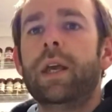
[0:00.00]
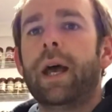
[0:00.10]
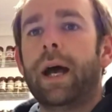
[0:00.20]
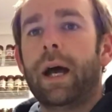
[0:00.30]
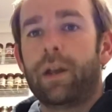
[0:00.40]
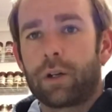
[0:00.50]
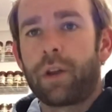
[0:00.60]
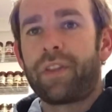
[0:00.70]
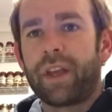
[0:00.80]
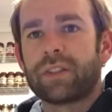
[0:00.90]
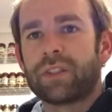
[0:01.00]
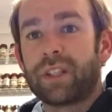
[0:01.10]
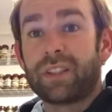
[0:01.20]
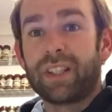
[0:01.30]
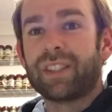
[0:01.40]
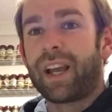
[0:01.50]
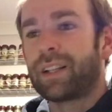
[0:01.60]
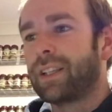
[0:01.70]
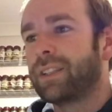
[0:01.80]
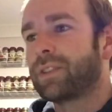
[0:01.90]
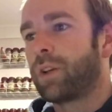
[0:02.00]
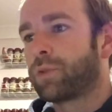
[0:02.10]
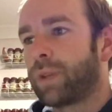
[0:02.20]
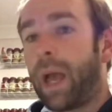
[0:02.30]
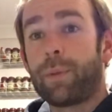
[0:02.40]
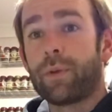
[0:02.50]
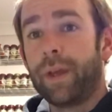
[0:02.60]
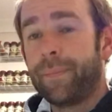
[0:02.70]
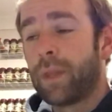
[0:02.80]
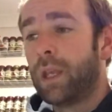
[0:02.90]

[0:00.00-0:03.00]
and I got 1,060 exactly. So I was really happy with that.